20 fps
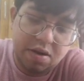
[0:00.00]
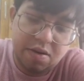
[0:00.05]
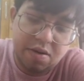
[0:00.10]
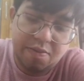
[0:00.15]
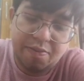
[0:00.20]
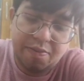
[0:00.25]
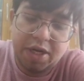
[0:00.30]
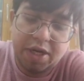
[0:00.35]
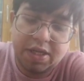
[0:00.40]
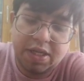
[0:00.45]

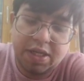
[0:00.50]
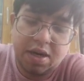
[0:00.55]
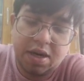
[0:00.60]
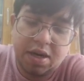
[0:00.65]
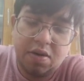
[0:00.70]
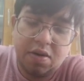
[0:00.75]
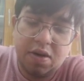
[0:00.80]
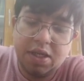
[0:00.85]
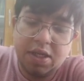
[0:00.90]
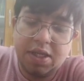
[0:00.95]
person
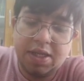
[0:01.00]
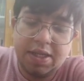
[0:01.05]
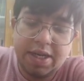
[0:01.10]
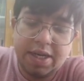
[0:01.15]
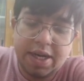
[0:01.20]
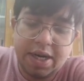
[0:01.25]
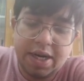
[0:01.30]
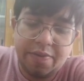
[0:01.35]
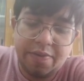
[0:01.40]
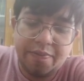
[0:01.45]
which is
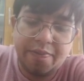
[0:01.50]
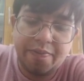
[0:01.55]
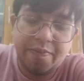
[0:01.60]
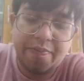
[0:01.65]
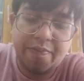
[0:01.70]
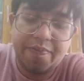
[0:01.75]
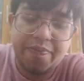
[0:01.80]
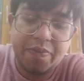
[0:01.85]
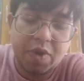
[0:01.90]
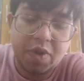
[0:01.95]
dead,
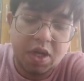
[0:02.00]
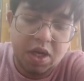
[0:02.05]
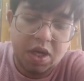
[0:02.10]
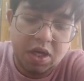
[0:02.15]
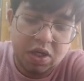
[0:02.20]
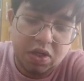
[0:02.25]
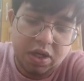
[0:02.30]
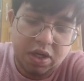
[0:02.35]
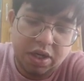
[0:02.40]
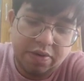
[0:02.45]

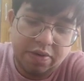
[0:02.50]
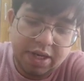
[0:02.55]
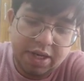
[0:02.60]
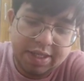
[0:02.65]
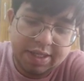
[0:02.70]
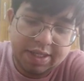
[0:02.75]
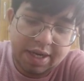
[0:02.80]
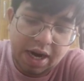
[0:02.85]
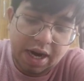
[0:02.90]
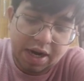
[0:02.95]
so it will
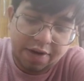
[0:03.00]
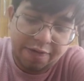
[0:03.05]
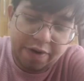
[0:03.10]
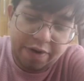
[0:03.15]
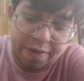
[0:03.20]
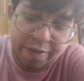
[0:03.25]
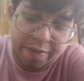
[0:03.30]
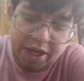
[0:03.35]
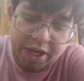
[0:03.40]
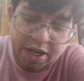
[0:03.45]
start
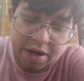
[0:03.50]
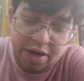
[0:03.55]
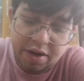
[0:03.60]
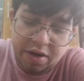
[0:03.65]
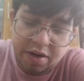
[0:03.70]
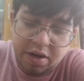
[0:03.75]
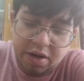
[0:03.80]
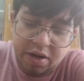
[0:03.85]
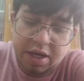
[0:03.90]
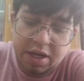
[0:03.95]
from here,
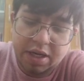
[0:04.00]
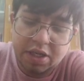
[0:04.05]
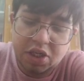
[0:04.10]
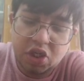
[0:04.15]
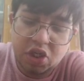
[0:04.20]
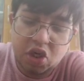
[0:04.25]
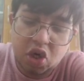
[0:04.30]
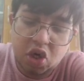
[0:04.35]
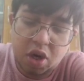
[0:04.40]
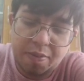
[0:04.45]
that
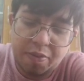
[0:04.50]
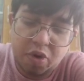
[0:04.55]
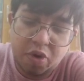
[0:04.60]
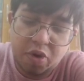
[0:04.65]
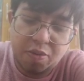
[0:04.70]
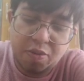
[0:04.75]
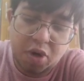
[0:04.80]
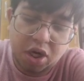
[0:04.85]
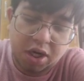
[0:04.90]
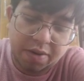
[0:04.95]
is top
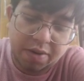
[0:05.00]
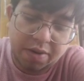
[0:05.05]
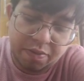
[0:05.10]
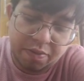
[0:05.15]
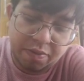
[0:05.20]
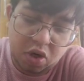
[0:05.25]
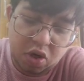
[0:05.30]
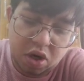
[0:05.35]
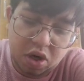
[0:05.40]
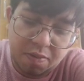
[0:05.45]
to bottom,
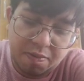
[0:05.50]
top